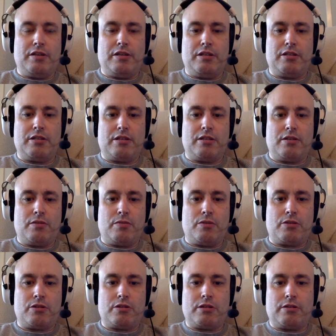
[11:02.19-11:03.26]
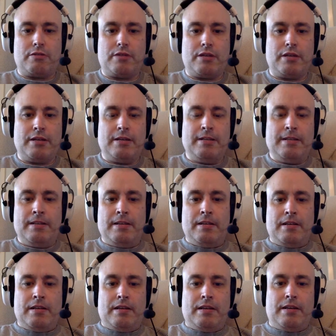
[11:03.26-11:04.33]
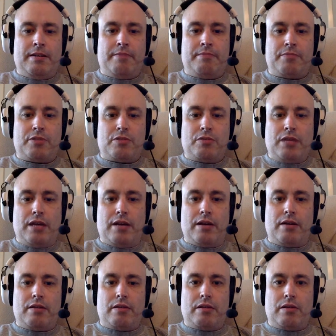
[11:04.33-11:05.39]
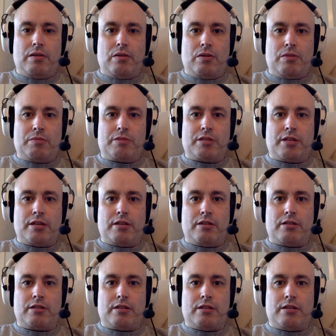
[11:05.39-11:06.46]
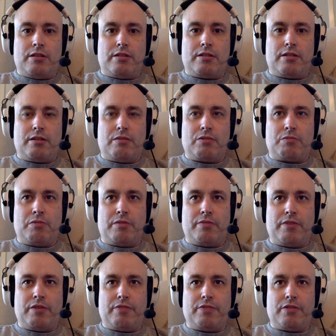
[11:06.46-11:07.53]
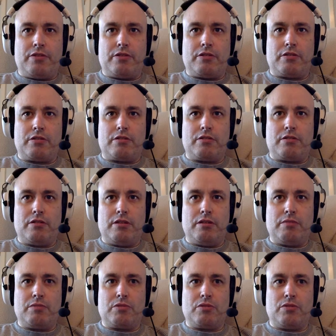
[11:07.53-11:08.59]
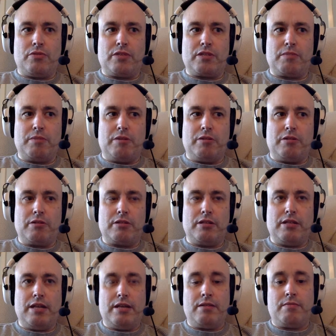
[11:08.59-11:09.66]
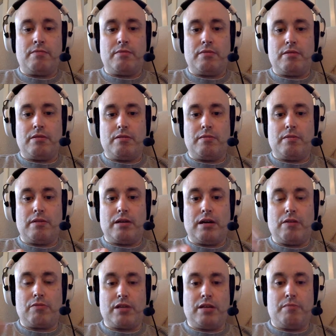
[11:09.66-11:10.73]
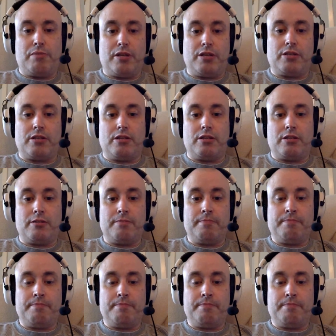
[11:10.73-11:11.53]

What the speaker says: Nintendo watchers out there. So yeah, all I'm saying is, guys, that was my very first sort of experience, and then out came PlayStation.